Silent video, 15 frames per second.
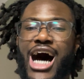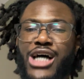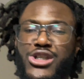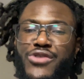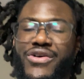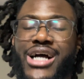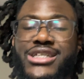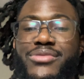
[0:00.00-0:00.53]
also
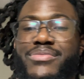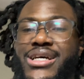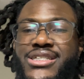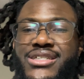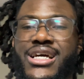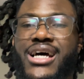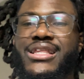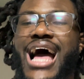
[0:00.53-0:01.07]
forgot to
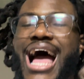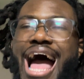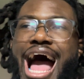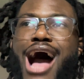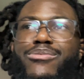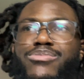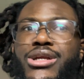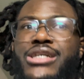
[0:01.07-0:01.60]
mention that that
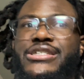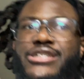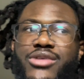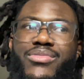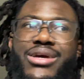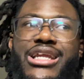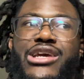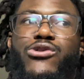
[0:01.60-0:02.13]
app
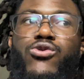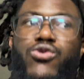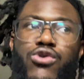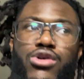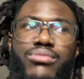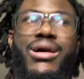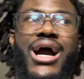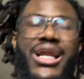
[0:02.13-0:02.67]
legitimately
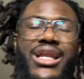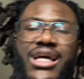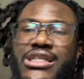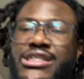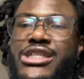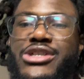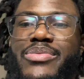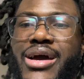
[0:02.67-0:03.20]
ruined my
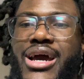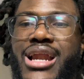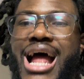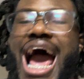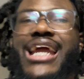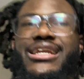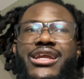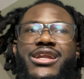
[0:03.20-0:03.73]
attention span.
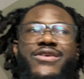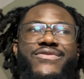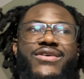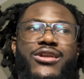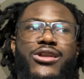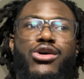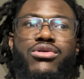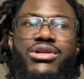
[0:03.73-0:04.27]
I didn't
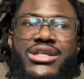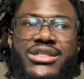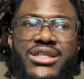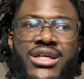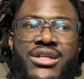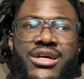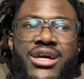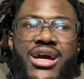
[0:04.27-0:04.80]
even notice
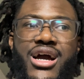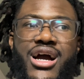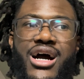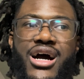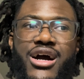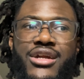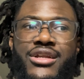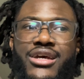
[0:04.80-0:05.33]
it
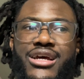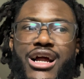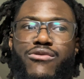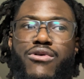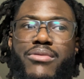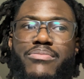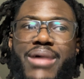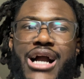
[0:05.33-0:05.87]
until I
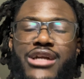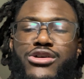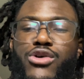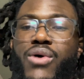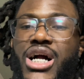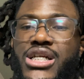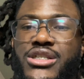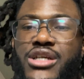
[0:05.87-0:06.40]
went back to
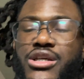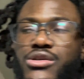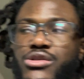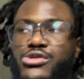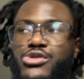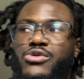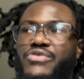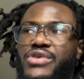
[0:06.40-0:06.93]
watching
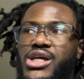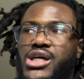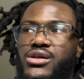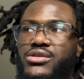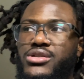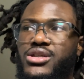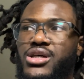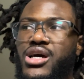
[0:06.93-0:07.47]
YouTube
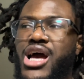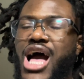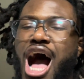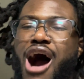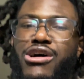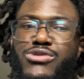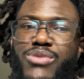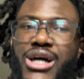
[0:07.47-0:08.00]
videos. I
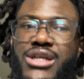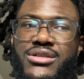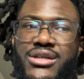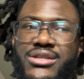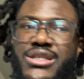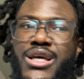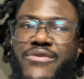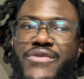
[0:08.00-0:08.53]
was watching the
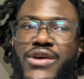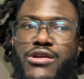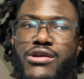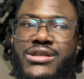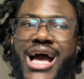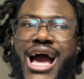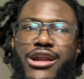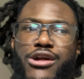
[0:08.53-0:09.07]
same videos
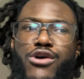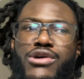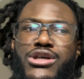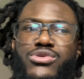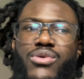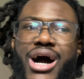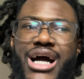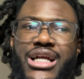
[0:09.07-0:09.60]
that I'd always
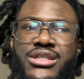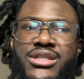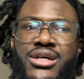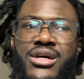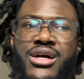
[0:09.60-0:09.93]
watch